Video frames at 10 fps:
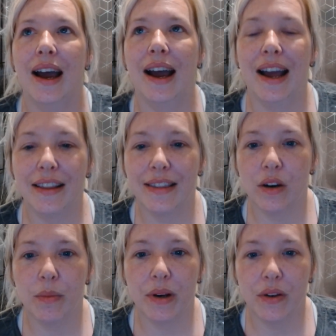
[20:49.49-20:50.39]
and they'll
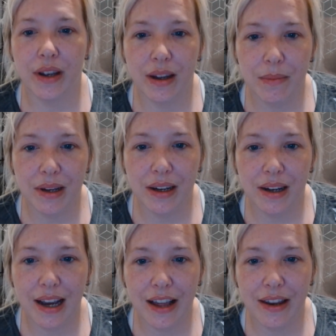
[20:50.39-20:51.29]
all be looking at me,
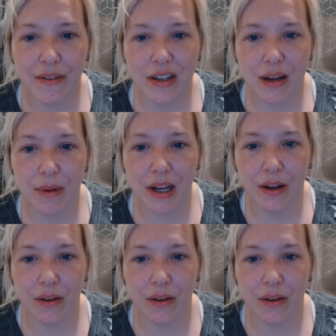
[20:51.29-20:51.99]
and then every time I go